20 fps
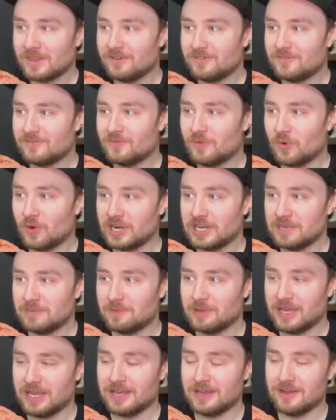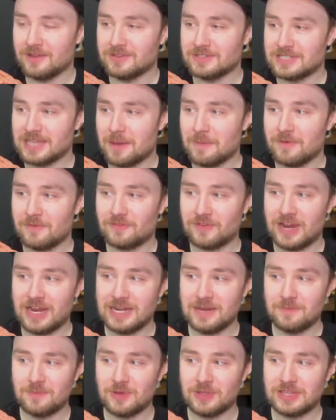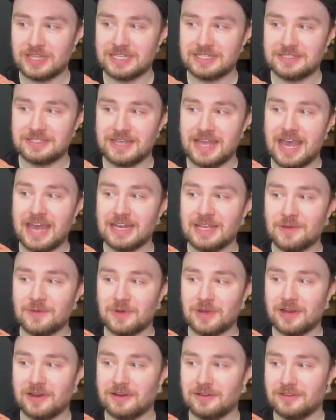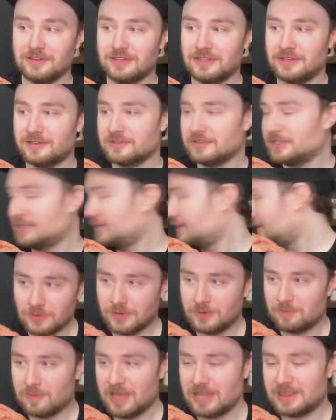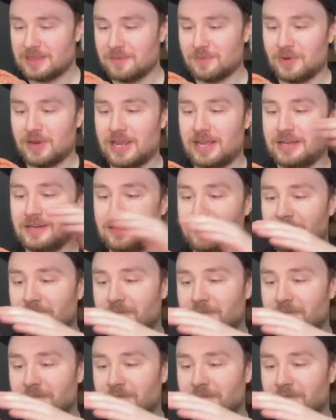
40 pounds. I'm afraid to put this anywhere, literally. Pet the brain.